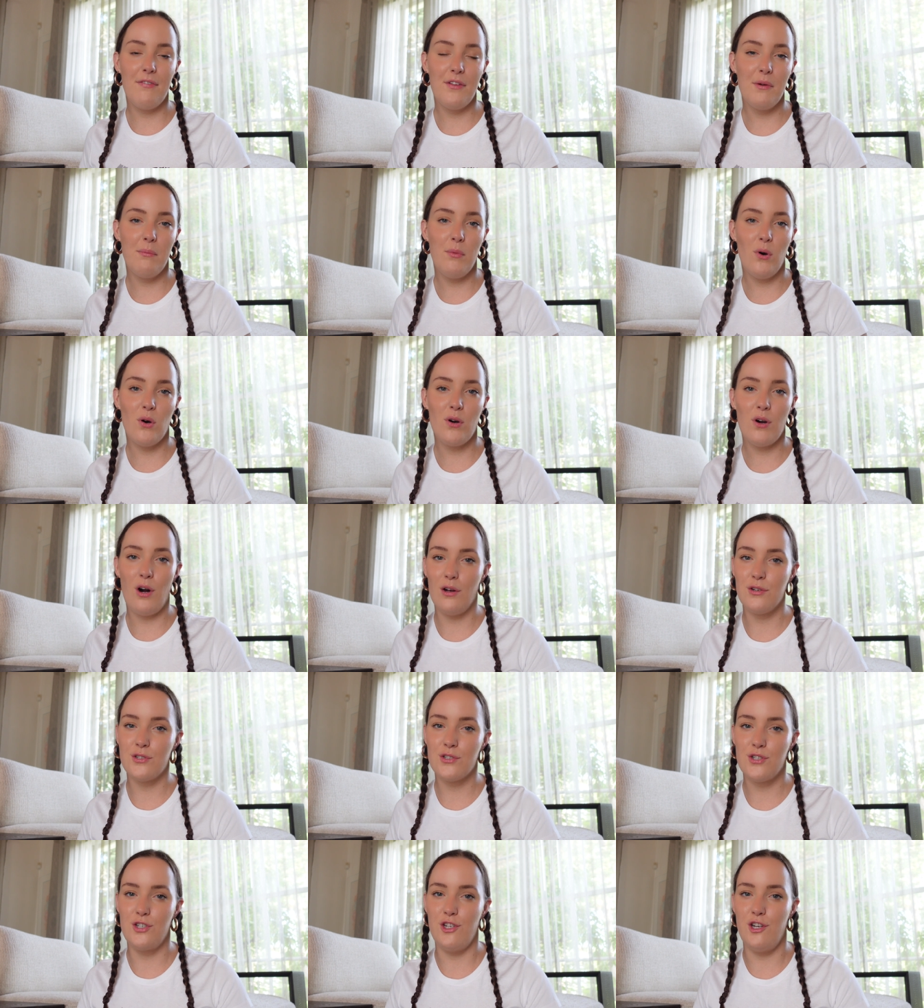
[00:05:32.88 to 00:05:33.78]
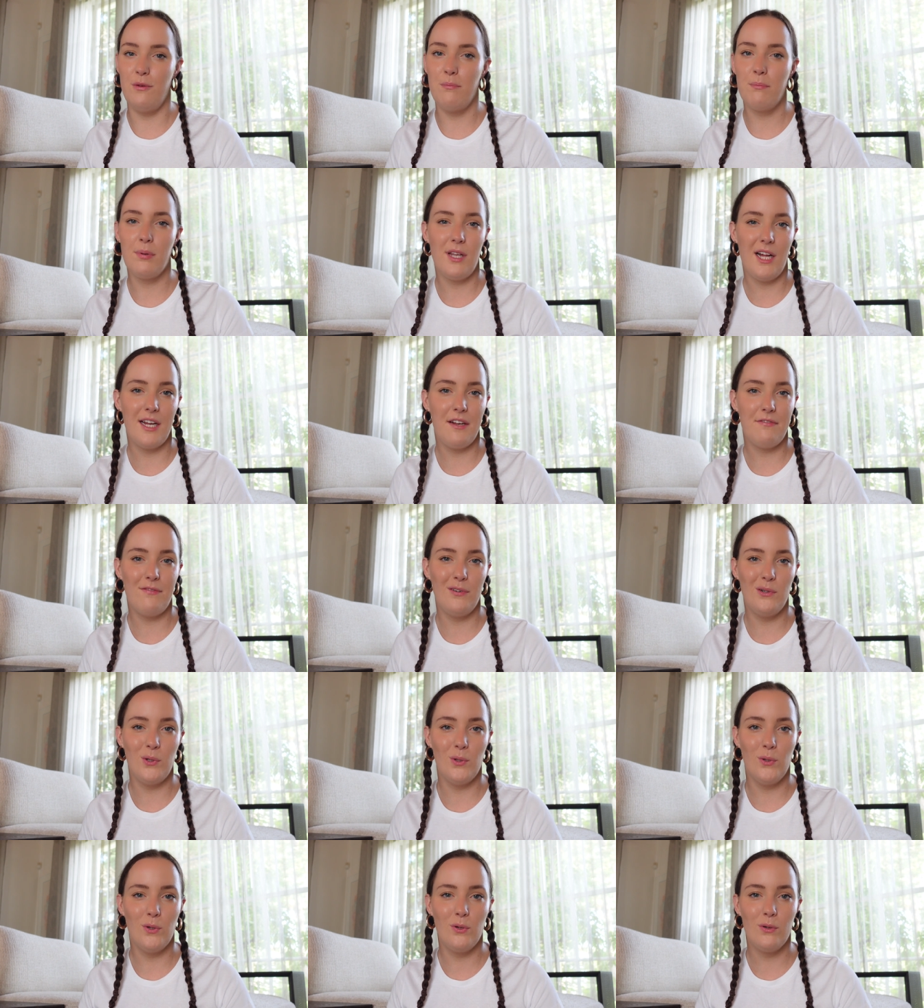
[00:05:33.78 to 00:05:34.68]
for the more costume,
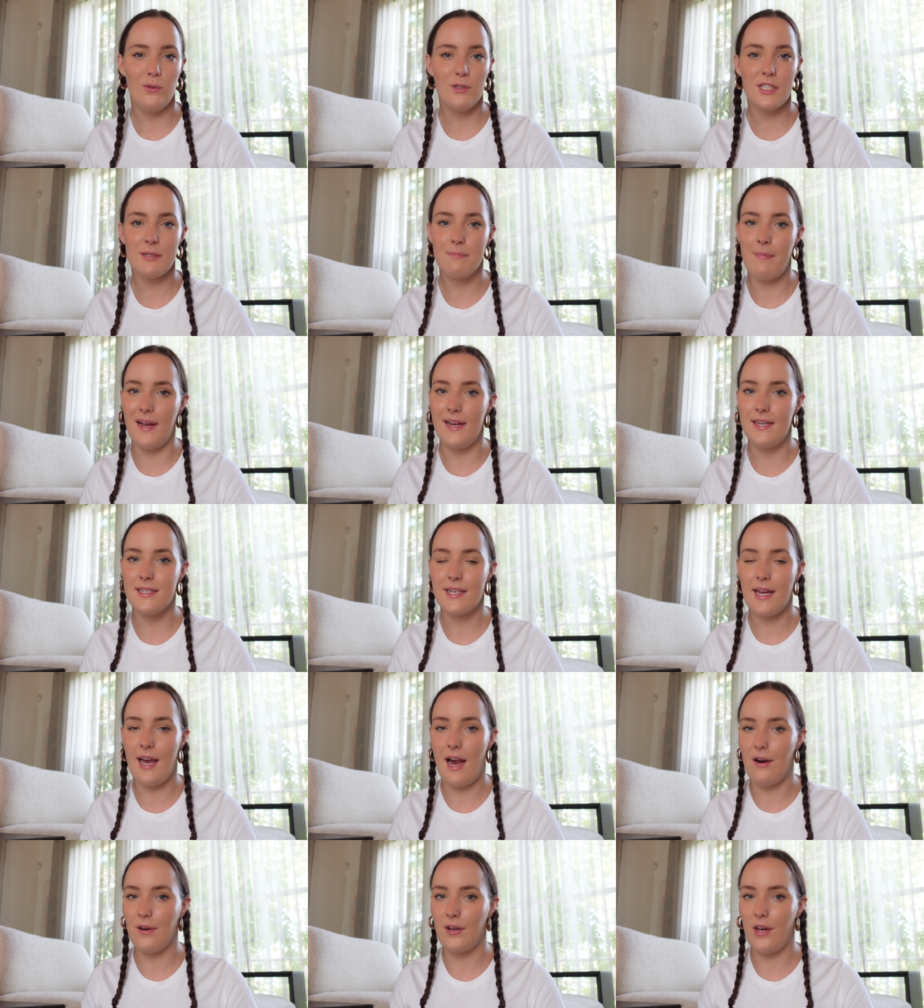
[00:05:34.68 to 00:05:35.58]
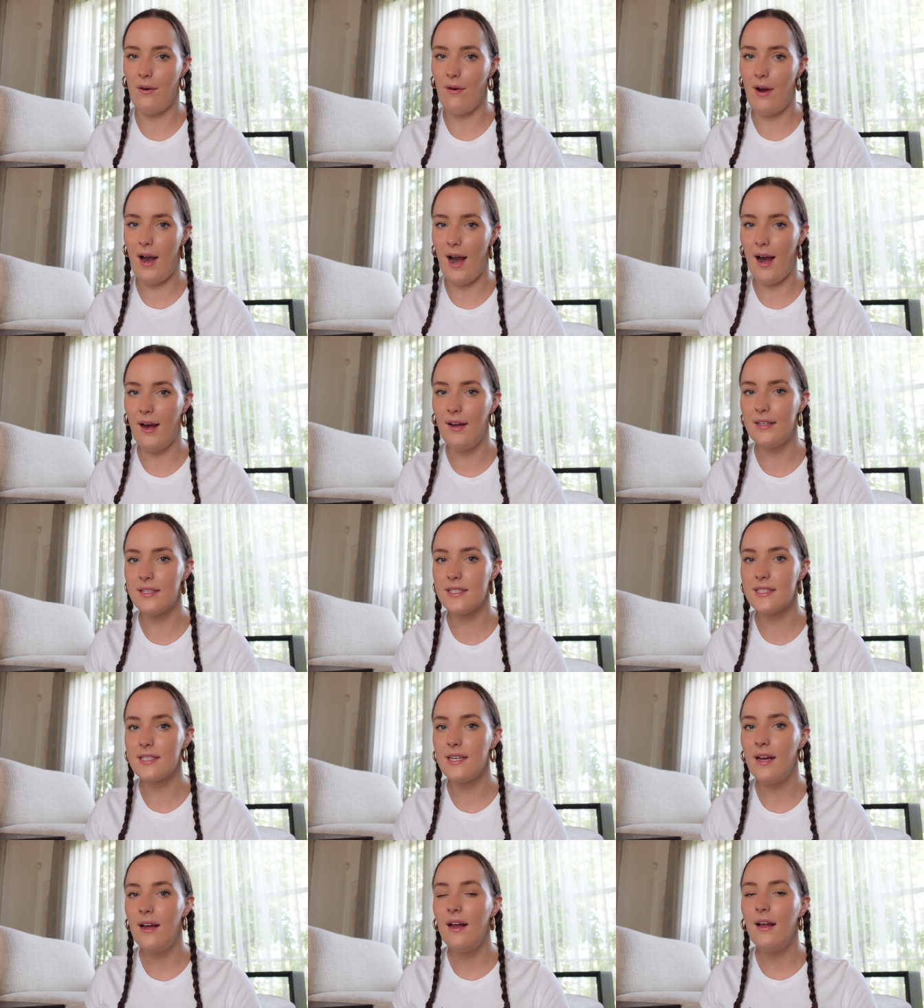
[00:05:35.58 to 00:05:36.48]
playful space cowgirl hats.